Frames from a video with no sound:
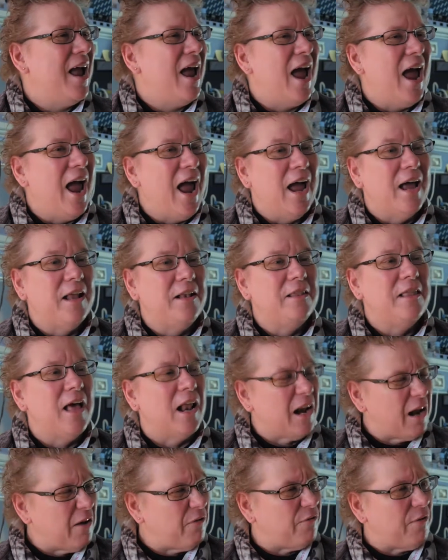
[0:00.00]
And
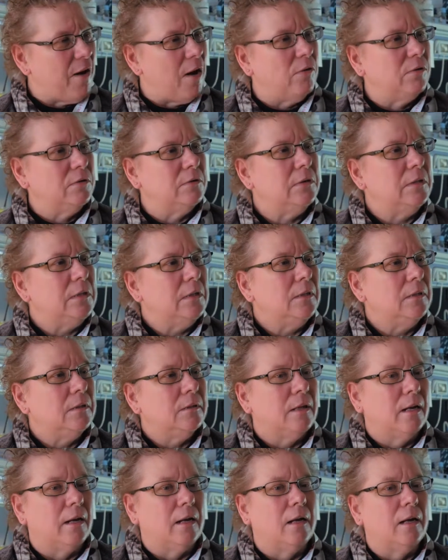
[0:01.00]
then I felt
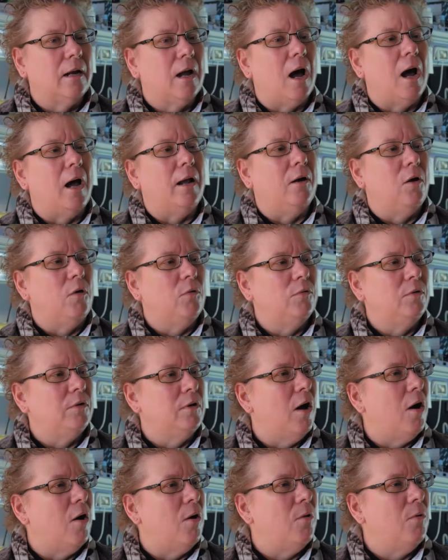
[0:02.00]
like, I don't
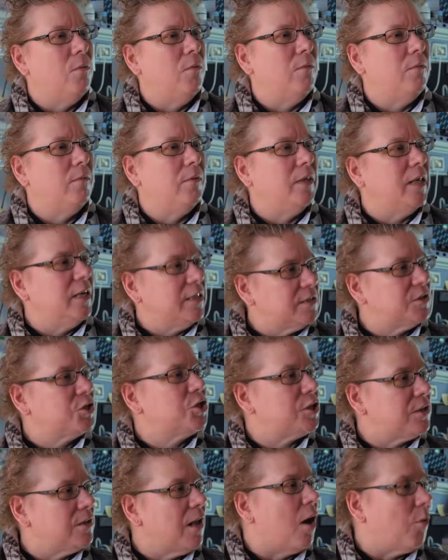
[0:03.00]
know, that it's
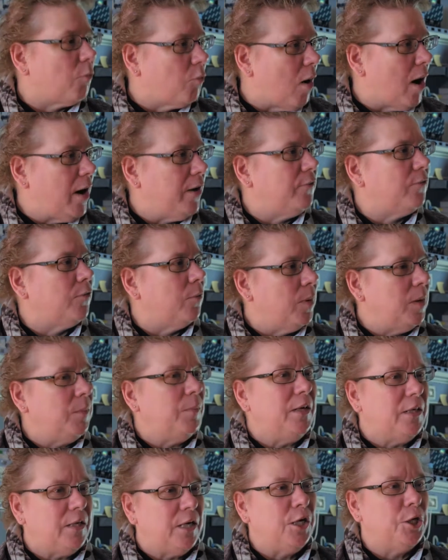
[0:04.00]
just not right for me to
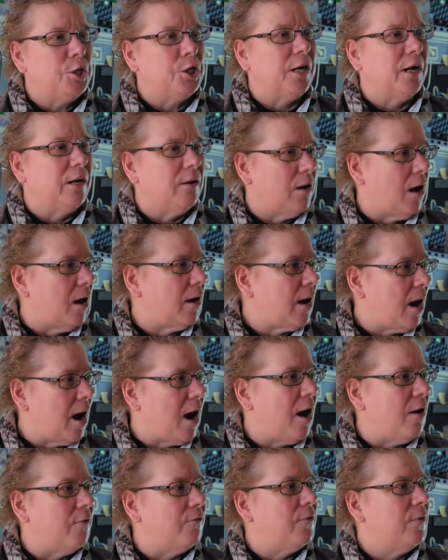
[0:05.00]
be teaching and not
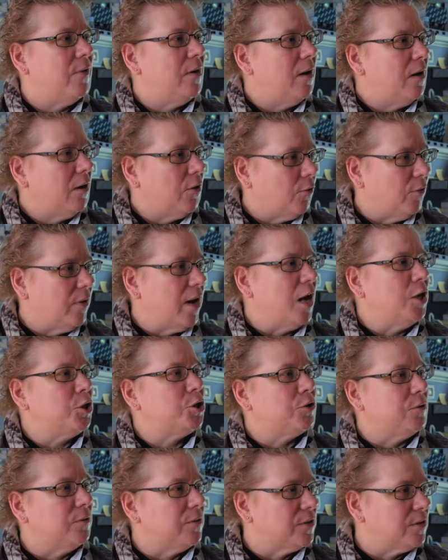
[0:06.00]
have
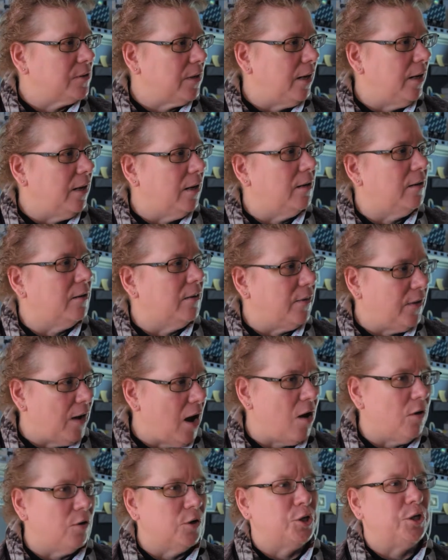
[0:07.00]
credentials in
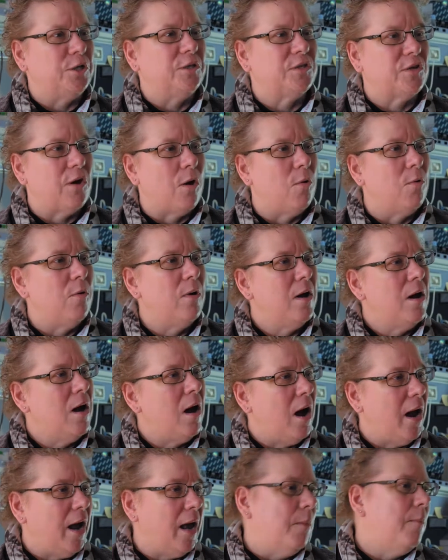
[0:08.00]
theology. So
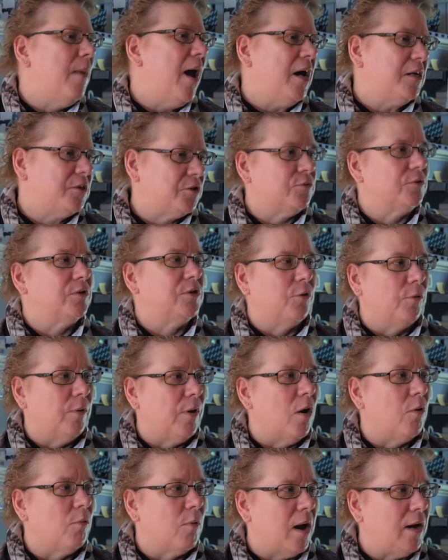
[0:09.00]
I had a master's degree
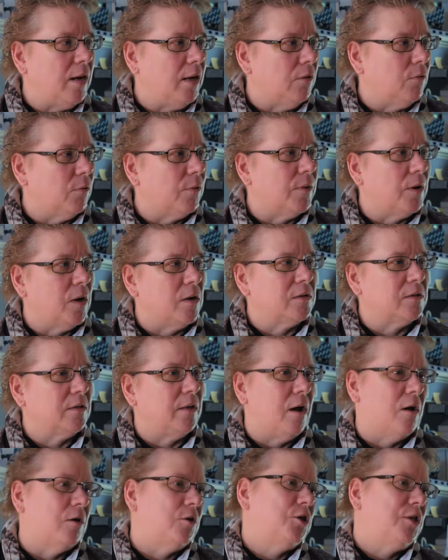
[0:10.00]
already in Orthodox
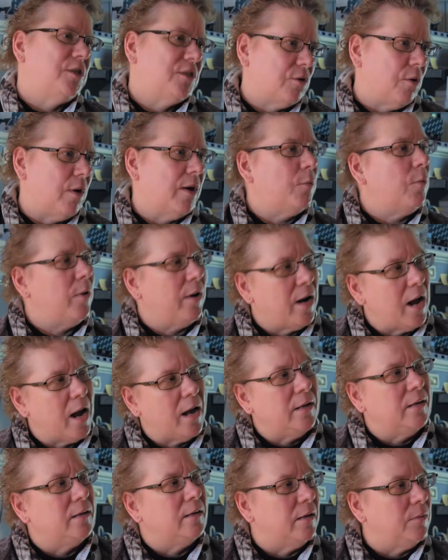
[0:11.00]
theology, so I went
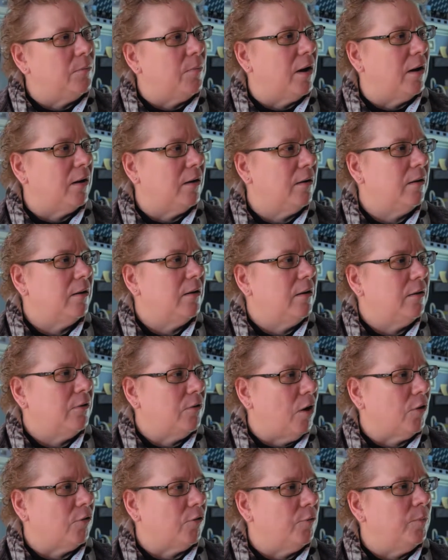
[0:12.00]
ahead and did my
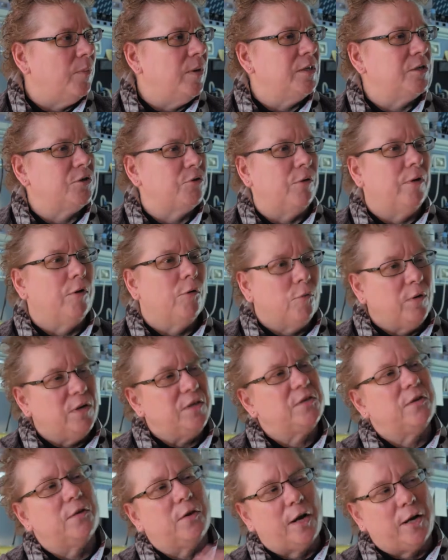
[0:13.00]
Doctor of Ministry degree
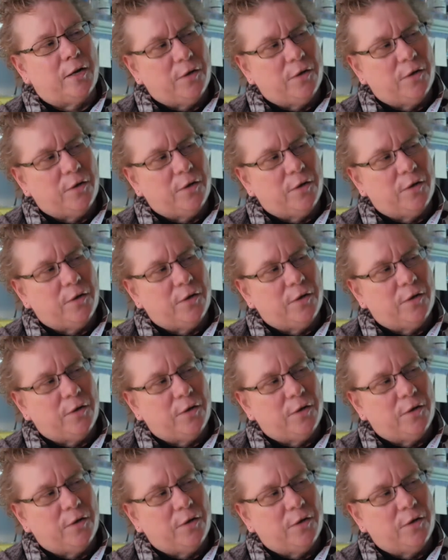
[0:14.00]
so that